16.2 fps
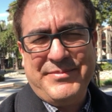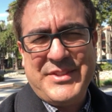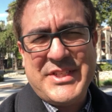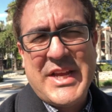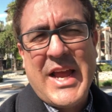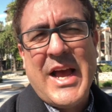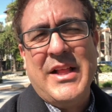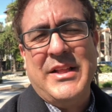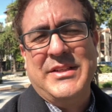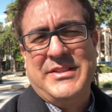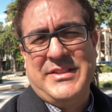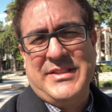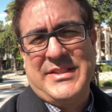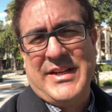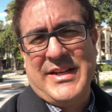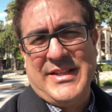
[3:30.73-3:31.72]

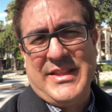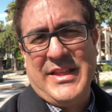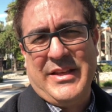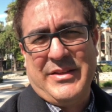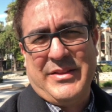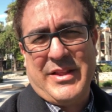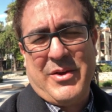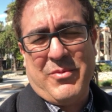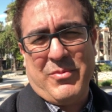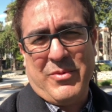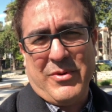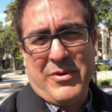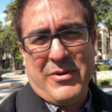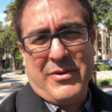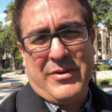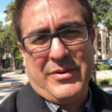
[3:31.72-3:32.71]
challenges that I think that
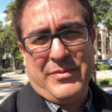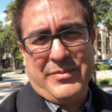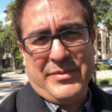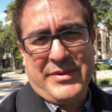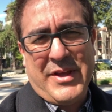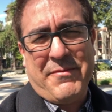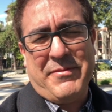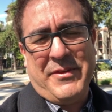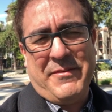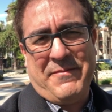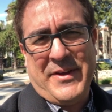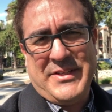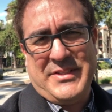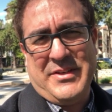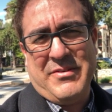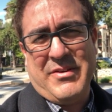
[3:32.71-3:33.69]
we're definitely
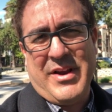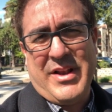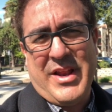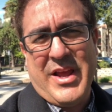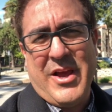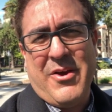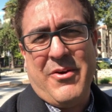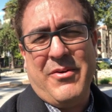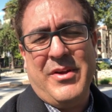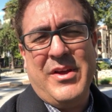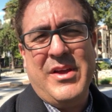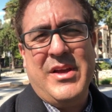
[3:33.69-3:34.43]
facing right now,